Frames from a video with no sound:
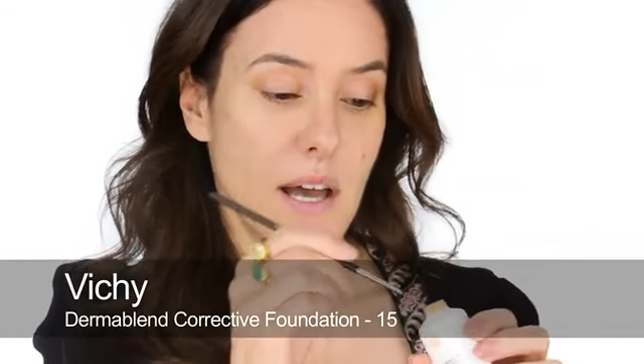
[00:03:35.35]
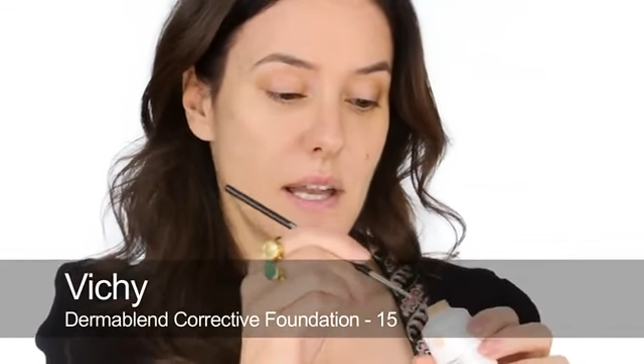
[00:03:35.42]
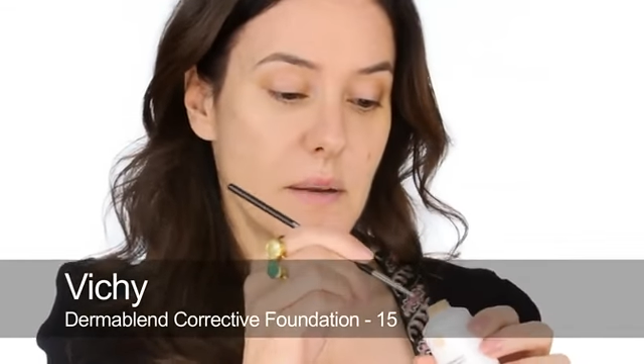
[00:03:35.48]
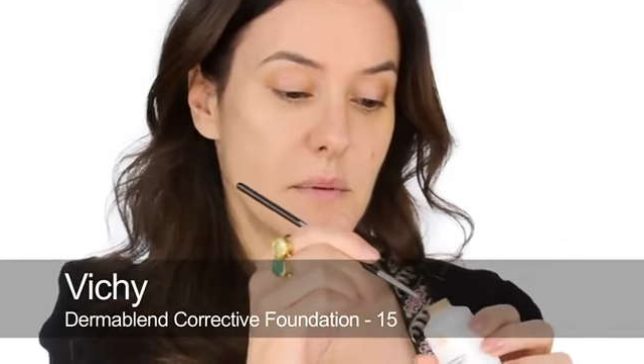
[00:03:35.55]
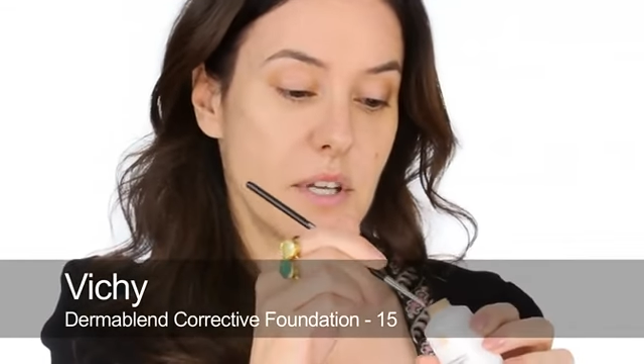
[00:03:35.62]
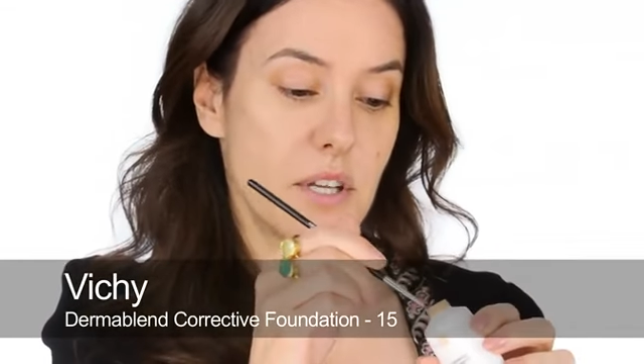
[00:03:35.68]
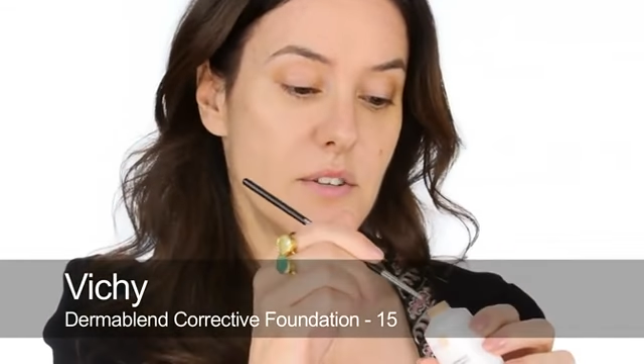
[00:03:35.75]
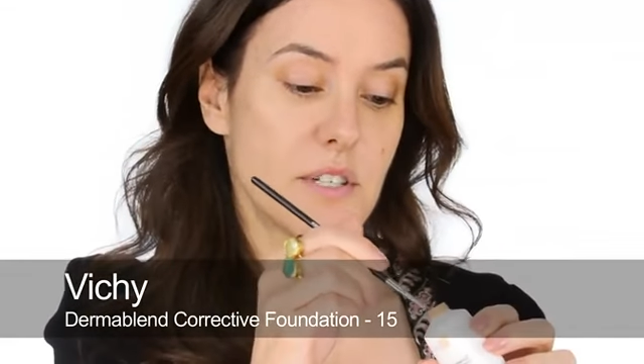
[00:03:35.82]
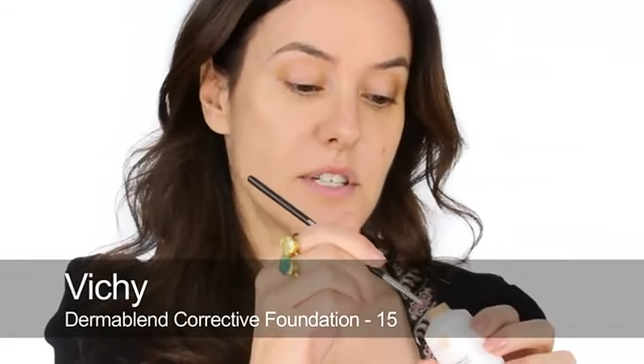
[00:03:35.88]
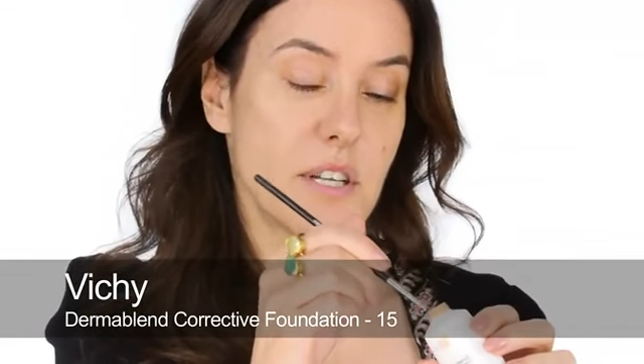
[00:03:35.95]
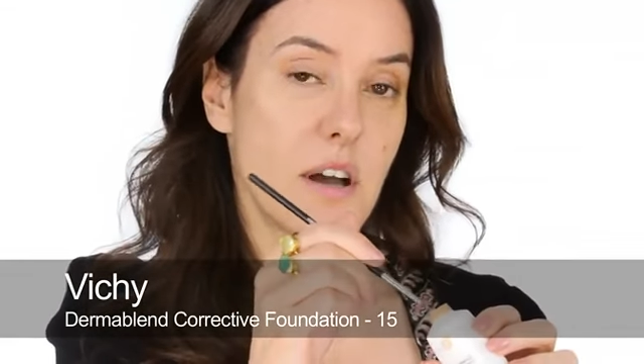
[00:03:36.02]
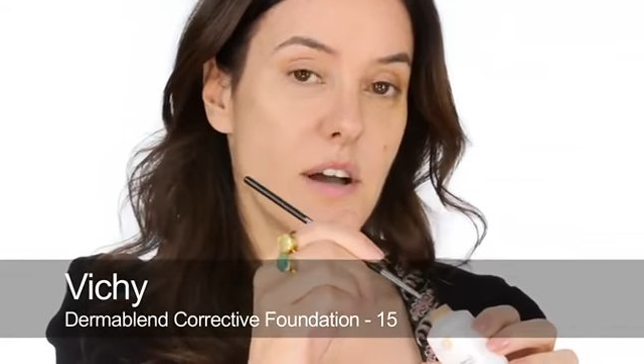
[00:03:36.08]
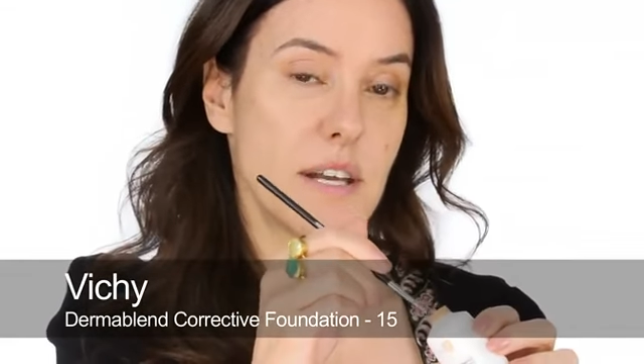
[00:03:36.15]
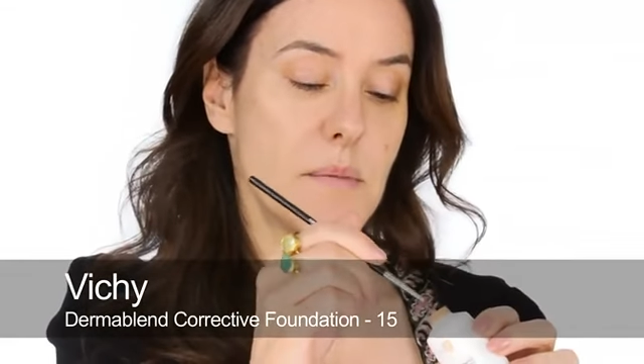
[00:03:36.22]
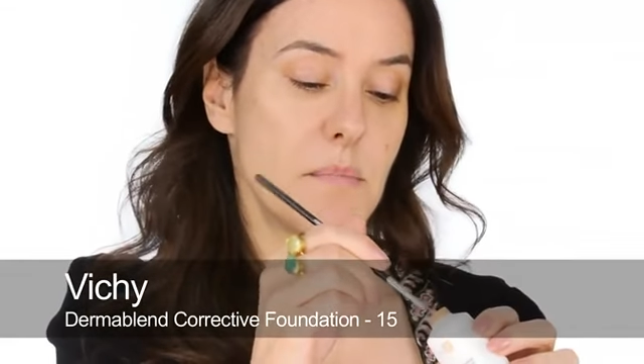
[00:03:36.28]
and I'm going to use a
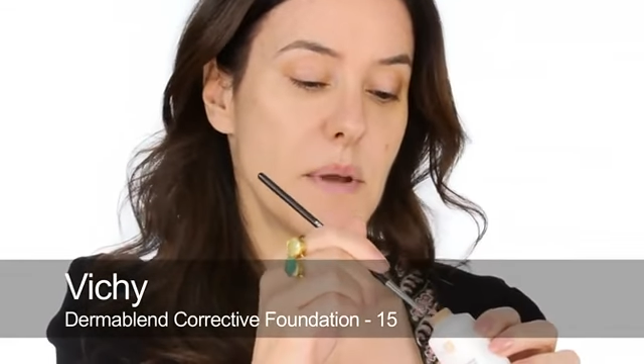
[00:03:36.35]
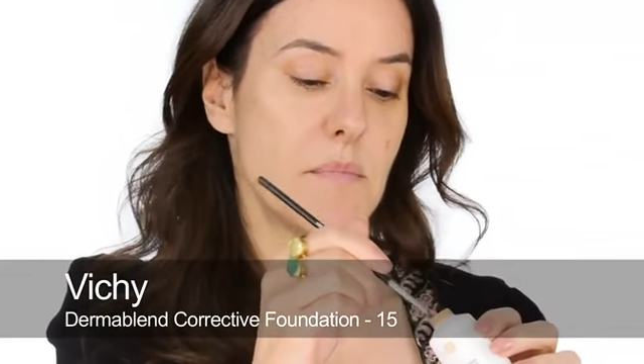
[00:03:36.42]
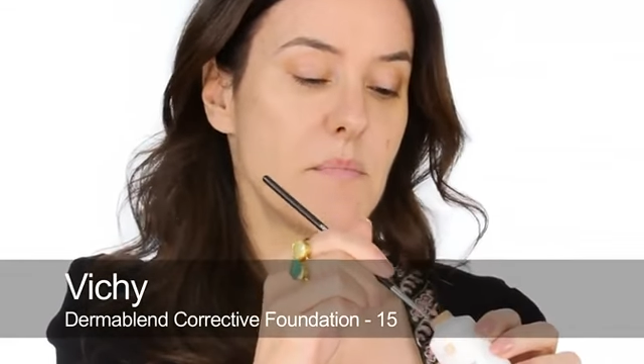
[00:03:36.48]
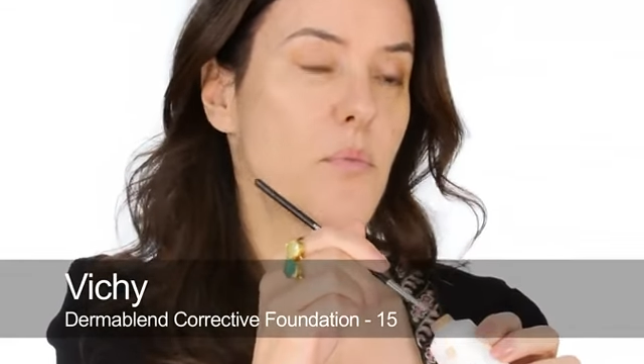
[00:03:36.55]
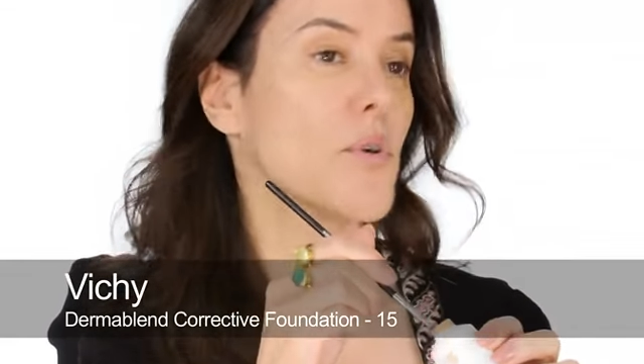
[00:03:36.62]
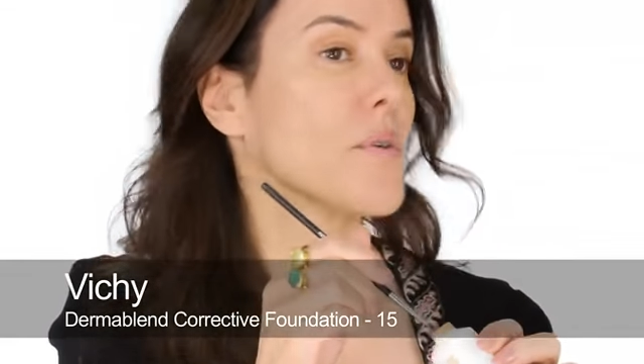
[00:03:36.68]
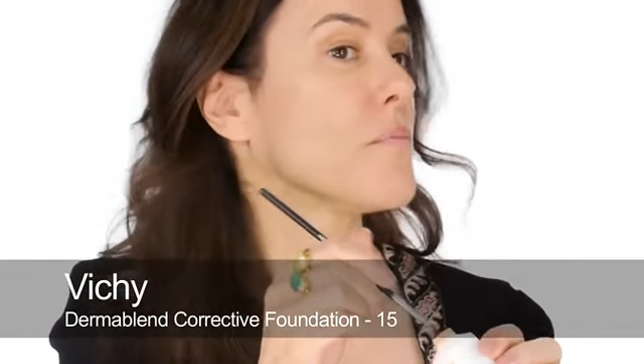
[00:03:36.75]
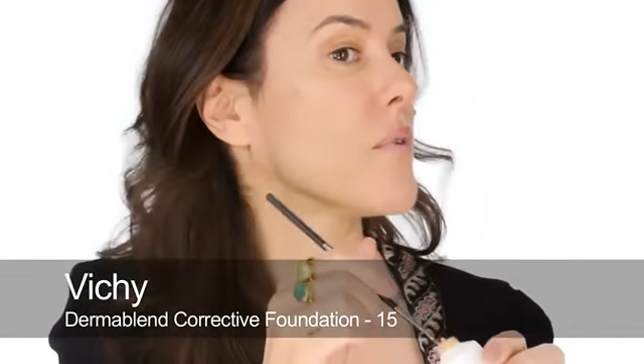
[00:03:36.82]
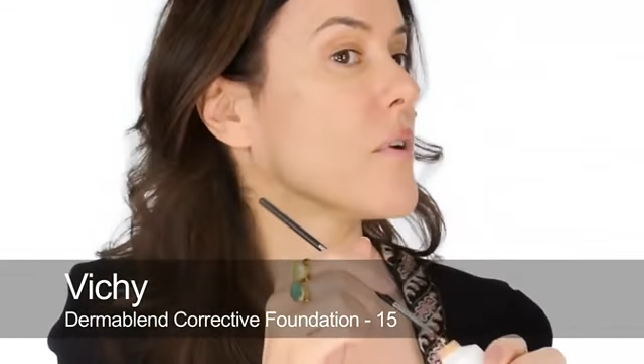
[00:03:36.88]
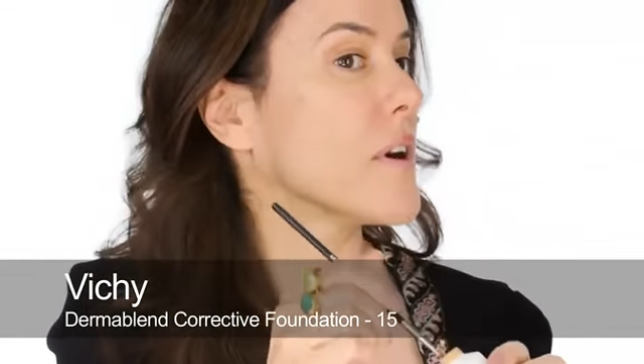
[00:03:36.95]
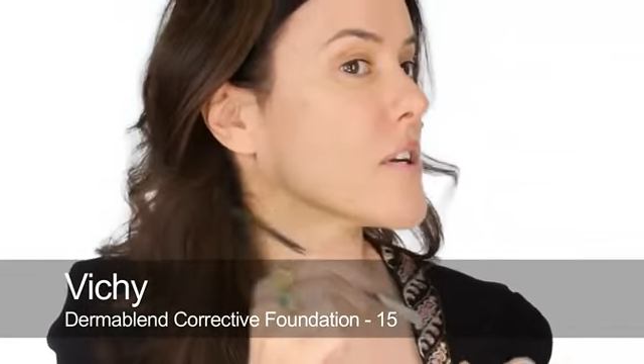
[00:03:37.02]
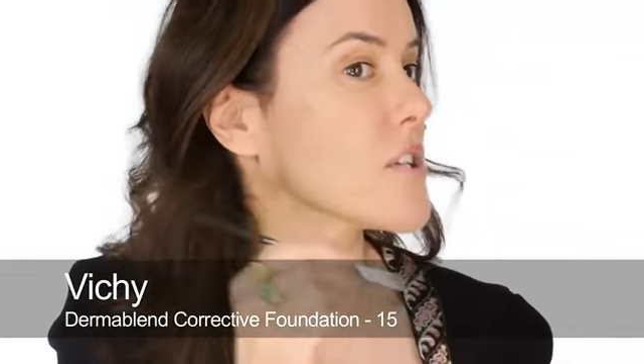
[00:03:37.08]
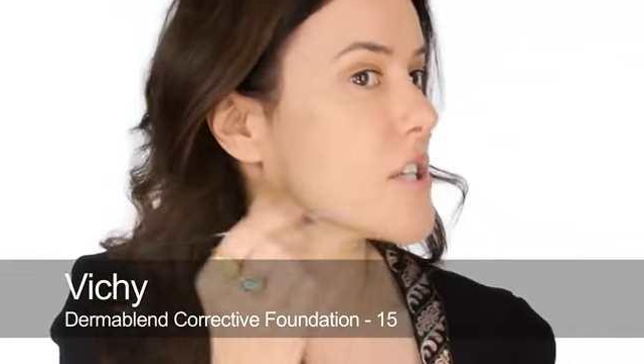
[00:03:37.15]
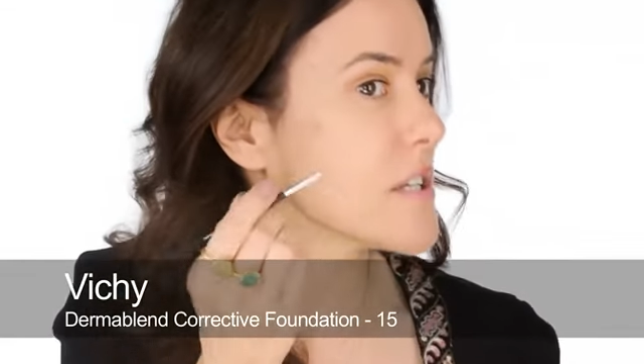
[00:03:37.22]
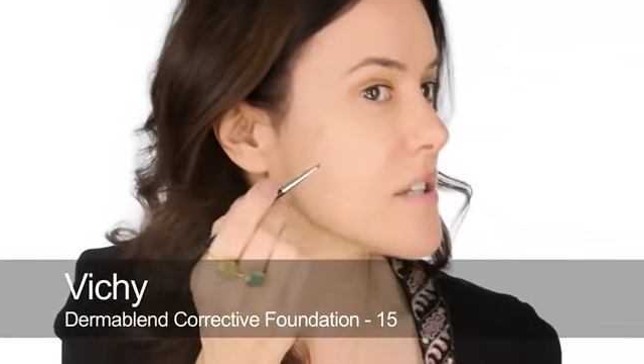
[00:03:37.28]
tiny pinpoint
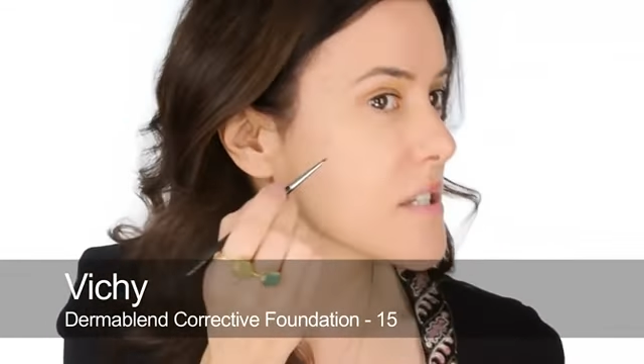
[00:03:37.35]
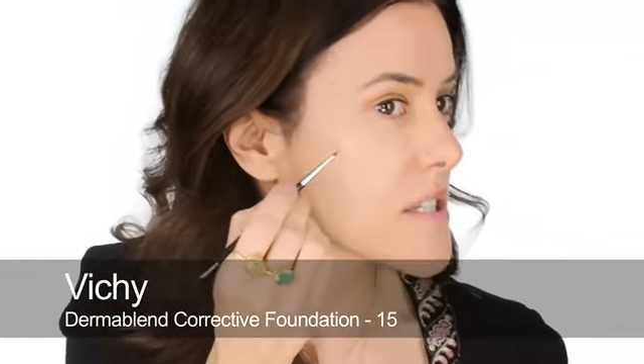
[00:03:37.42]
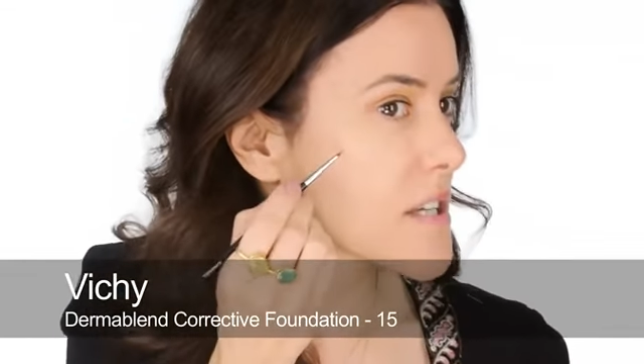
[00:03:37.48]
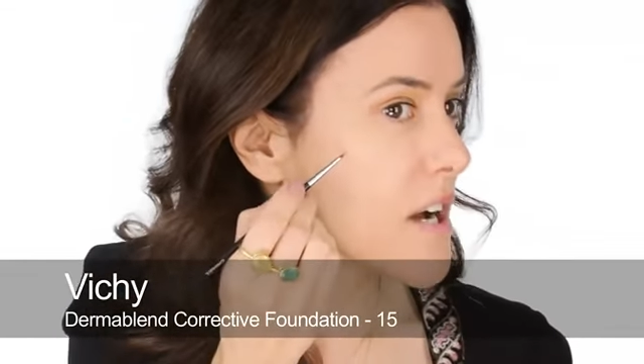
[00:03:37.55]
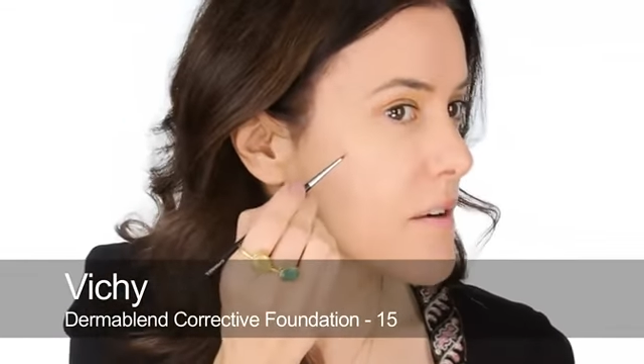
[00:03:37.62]
brush and just